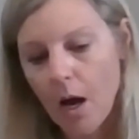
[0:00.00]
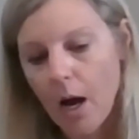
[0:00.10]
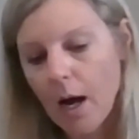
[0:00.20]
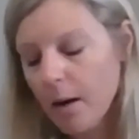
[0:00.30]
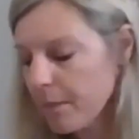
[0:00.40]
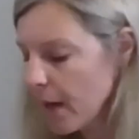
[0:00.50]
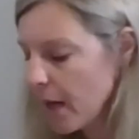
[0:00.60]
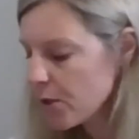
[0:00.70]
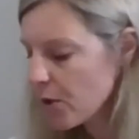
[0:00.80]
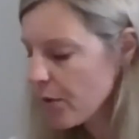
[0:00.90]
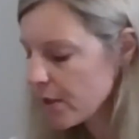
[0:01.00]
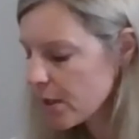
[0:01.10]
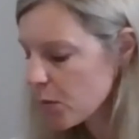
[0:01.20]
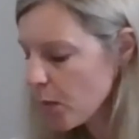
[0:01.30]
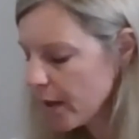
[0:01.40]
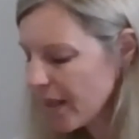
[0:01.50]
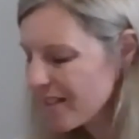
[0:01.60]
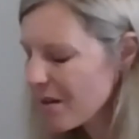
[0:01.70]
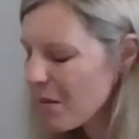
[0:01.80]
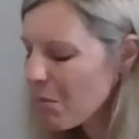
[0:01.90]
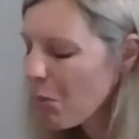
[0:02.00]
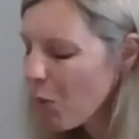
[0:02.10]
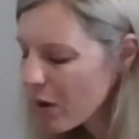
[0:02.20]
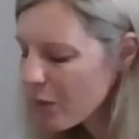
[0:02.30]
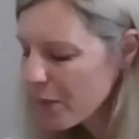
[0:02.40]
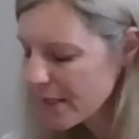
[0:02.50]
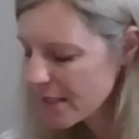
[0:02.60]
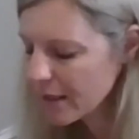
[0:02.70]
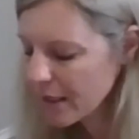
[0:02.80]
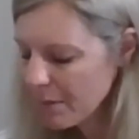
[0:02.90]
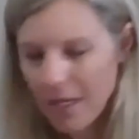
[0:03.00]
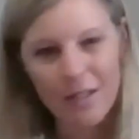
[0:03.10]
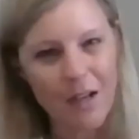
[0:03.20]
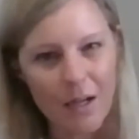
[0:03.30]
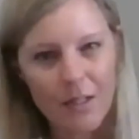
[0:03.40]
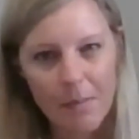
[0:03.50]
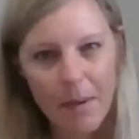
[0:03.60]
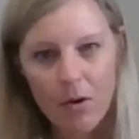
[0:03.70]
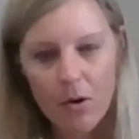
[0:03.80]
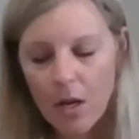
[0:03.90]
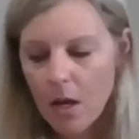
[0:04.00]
And so this is one that's more recently being talked about,